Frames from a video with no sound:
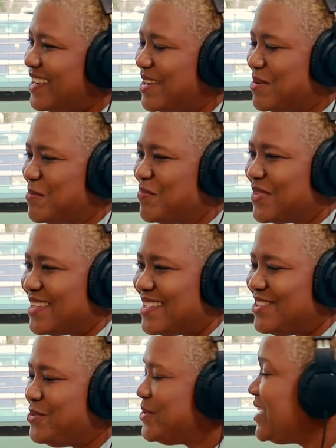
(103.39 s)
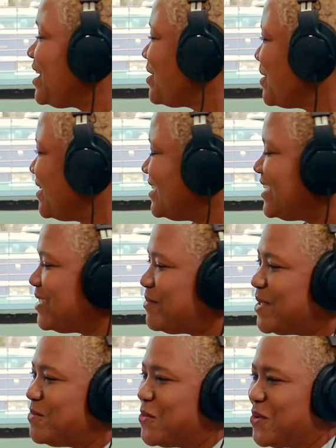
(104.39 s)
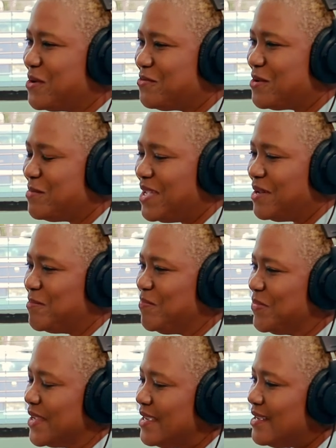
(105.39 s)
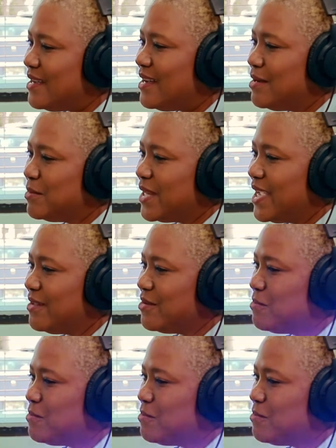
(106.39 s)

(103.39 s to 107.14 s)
Um, you'll hear a little bit more from him um, later,